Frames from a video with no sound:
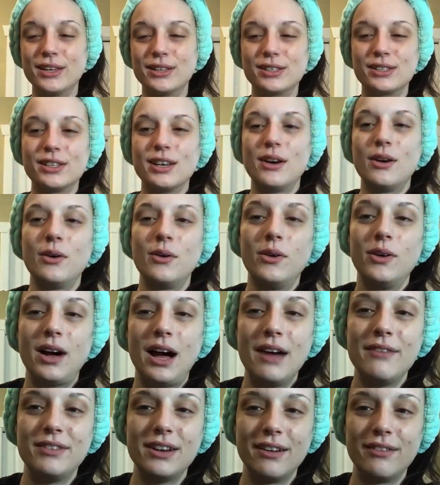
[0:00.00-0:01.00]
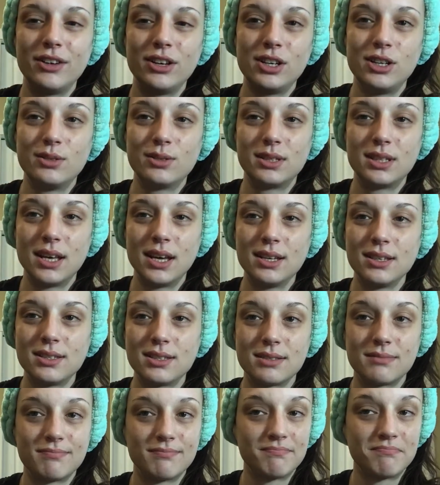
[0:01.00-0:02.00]
So I've never used this
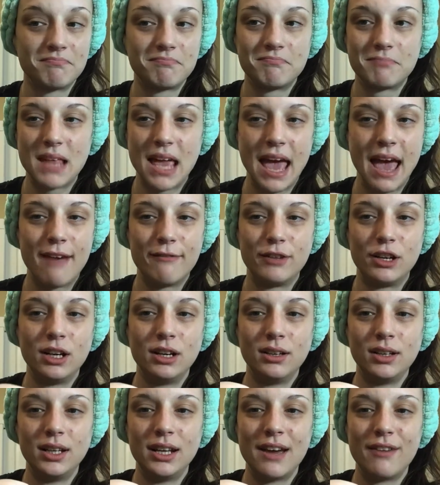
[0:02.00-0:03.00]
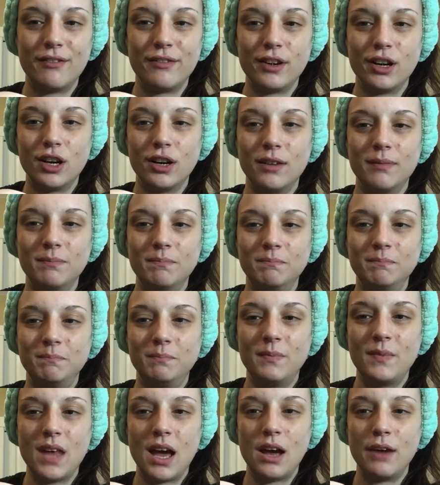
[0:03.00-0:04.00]
ever. Never.
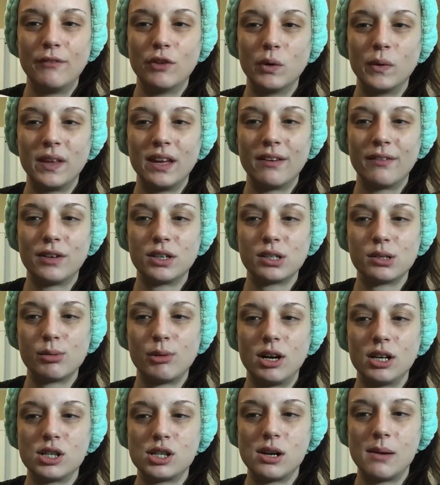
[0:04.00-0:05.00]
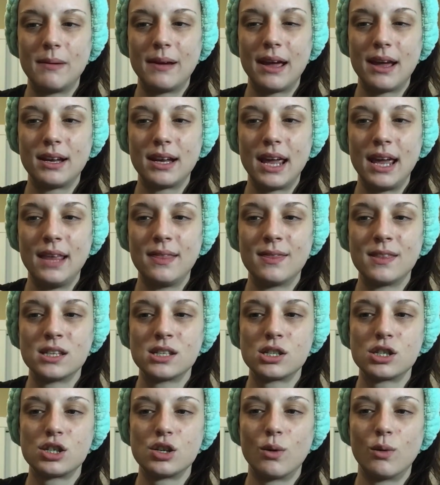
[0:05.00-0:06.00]
I've only ever swatched on my hand in the
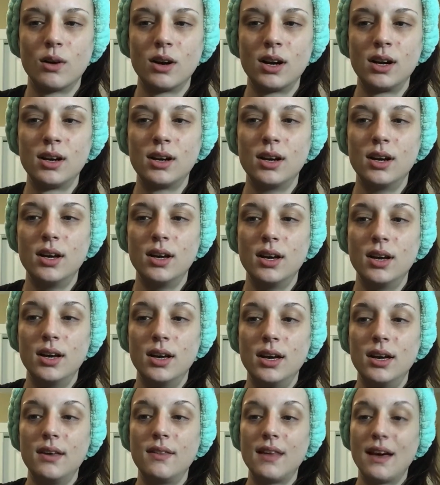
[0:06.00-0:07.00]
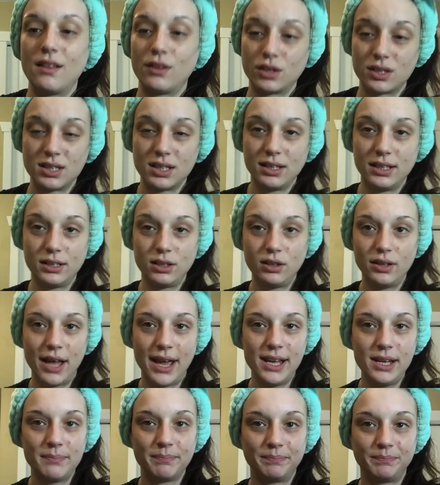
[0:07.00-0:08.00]
store. That looks a little
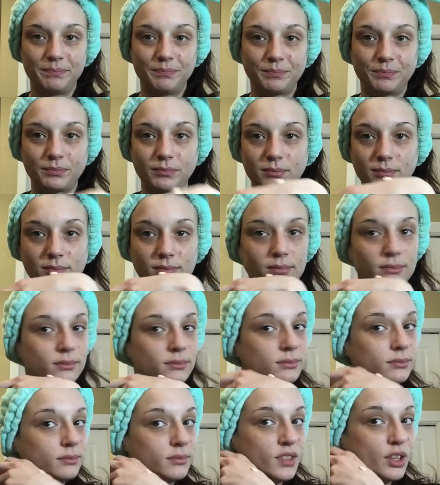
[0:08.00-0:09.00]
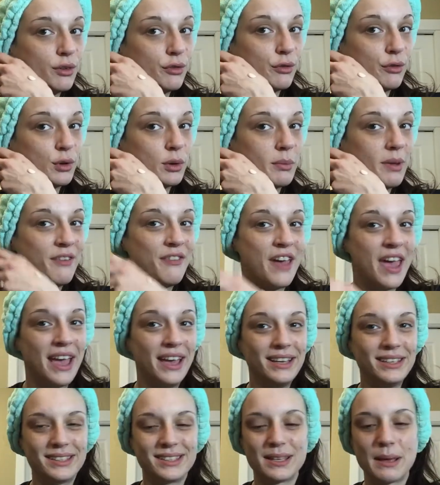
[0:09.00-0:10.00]
light for my
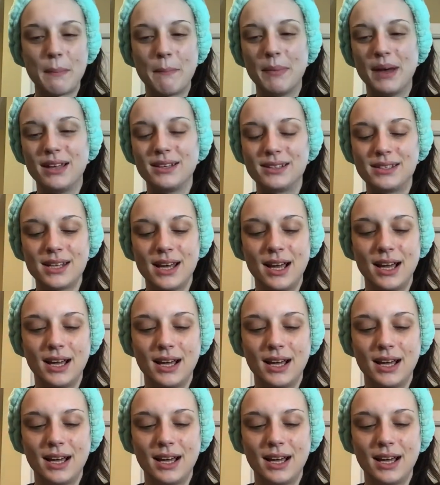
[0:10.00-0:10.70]
face, but